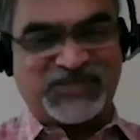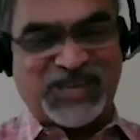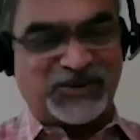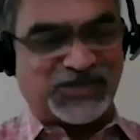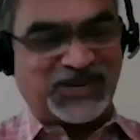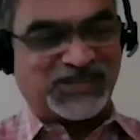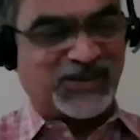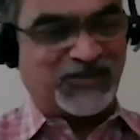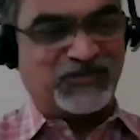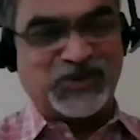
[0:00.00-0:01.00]
San Jose
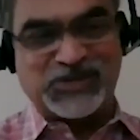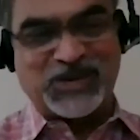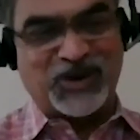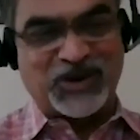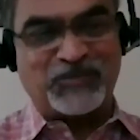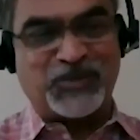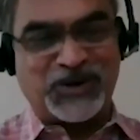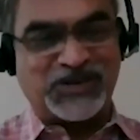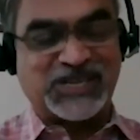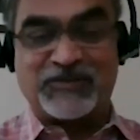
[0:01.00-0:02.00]
Discovery Museum on computer
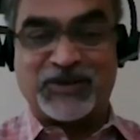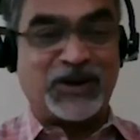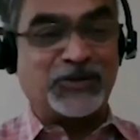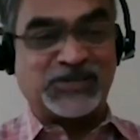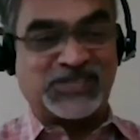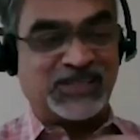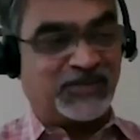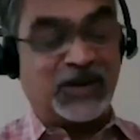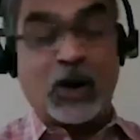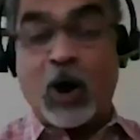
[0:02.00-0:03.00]
discovery, and you'll see the
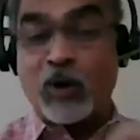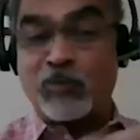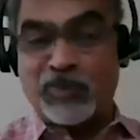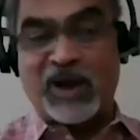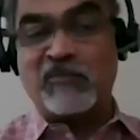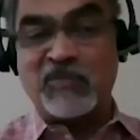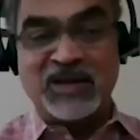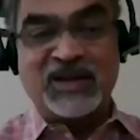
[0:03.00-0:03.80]
word on-prem